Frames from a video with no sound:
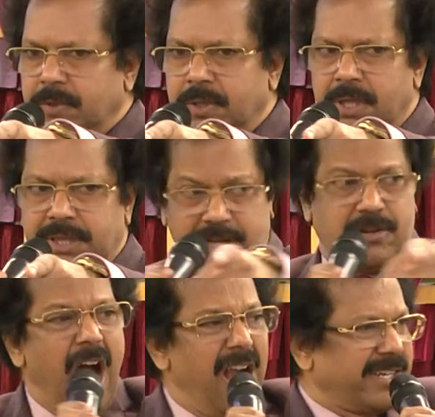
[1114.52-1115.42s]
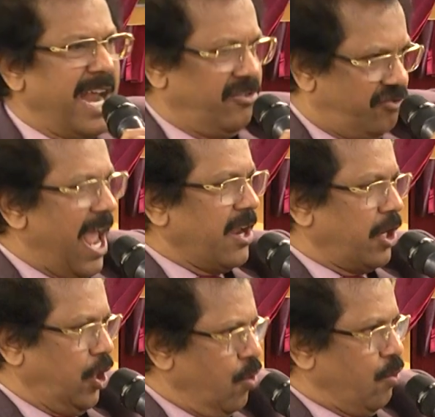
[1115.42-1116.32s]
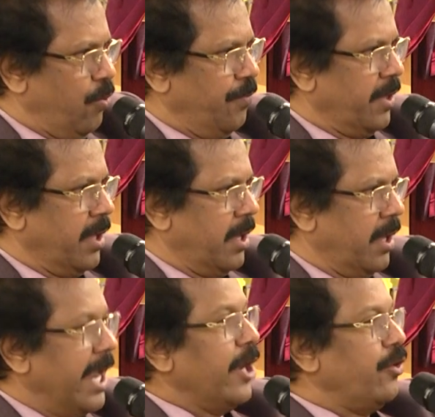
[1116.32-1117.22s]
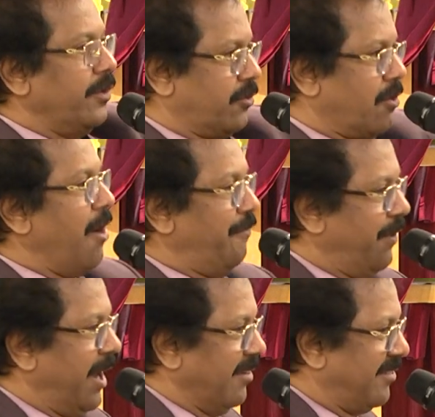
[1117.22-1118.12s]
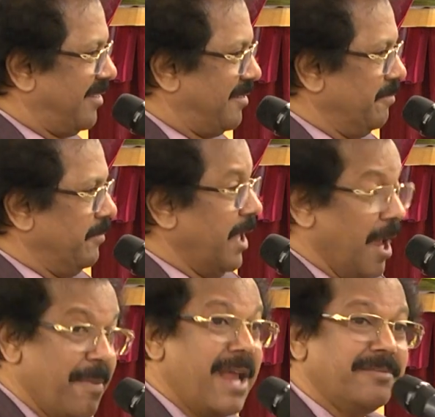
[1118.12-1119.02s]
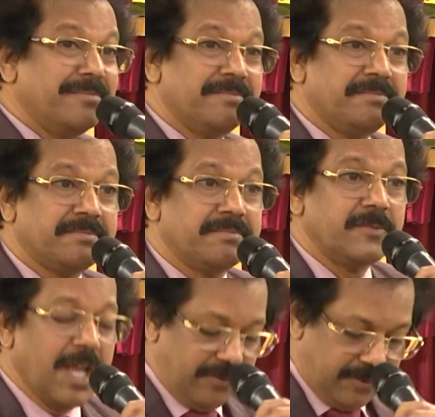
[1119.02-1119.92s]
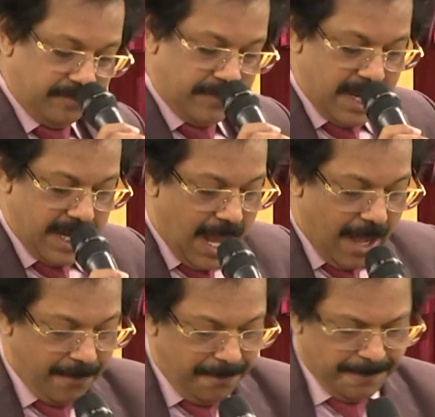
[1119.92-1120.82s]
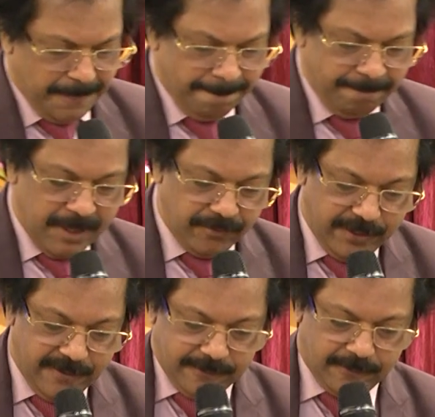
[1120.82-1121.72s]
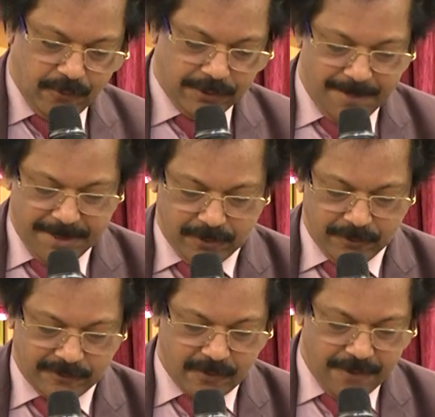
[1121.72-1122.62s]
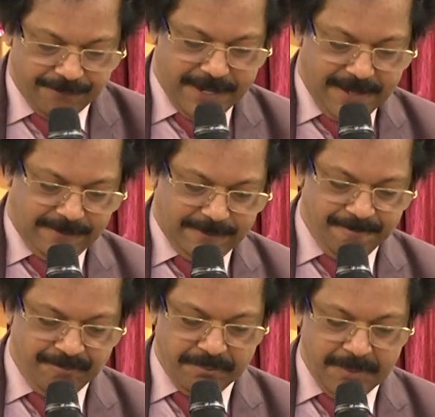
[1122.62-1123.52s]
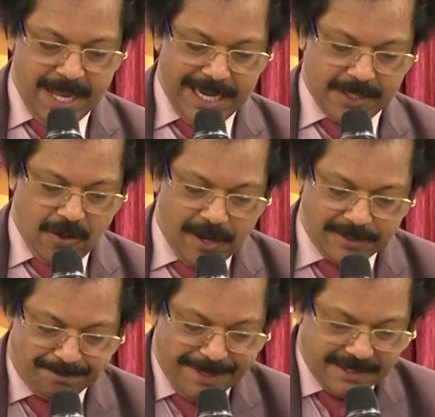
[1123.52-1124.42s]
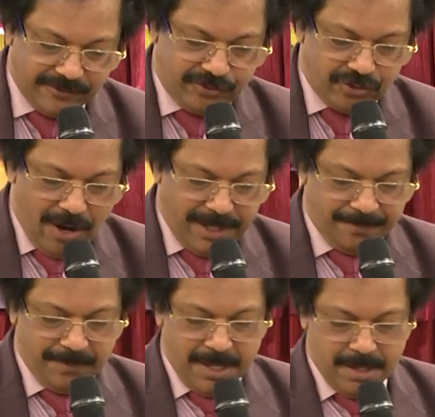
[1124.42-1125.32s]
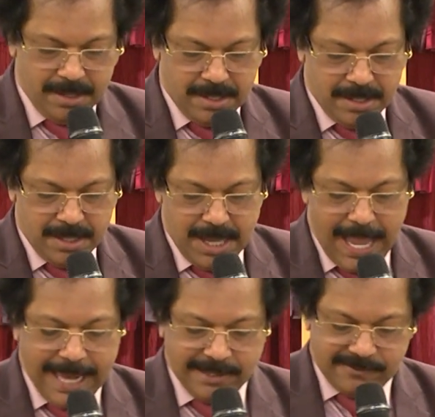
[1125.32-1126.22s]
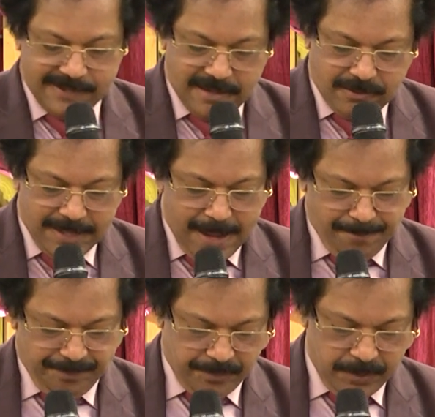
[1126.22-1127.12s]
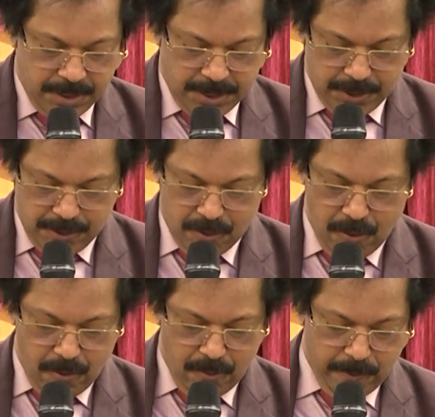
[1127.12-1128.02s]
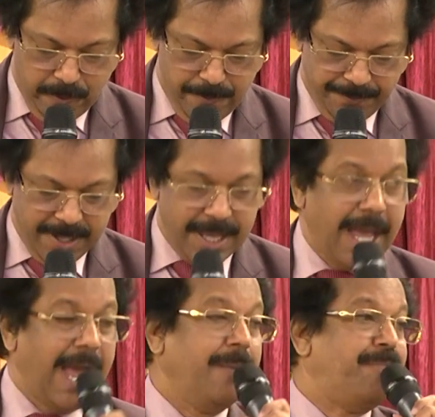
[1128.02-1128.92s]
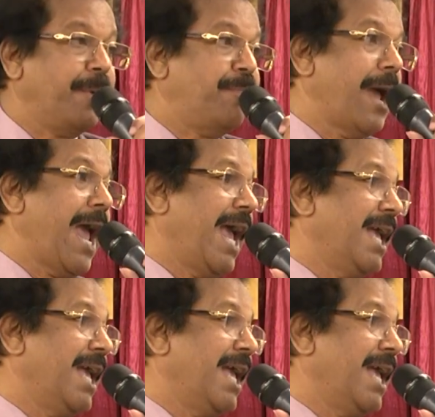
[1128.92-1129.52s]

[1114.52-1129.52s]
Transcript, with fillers: That God can take you into his confidence. Amen? Yes. Now, Jesus took them into his confidence, called Peter, John, and said to them, go and prepare.